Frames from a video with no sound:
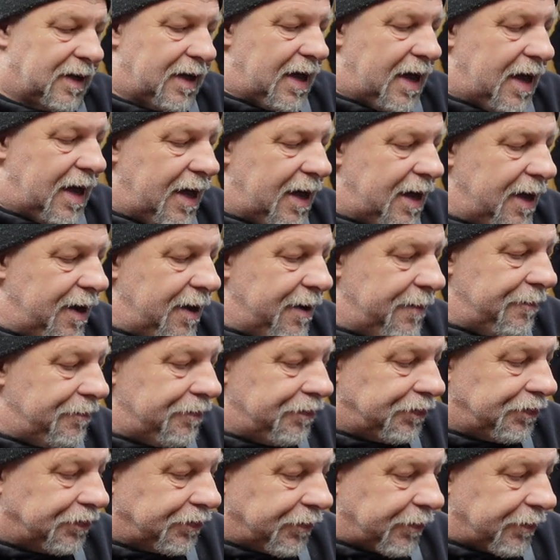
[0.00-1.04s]
And
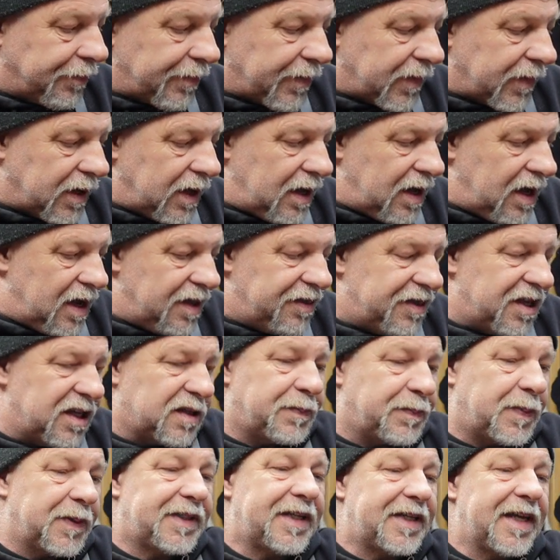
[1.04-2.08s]
this
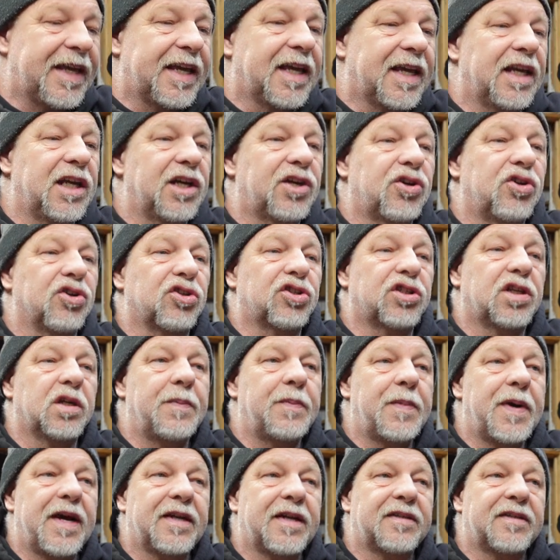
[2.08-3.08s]
particular customer,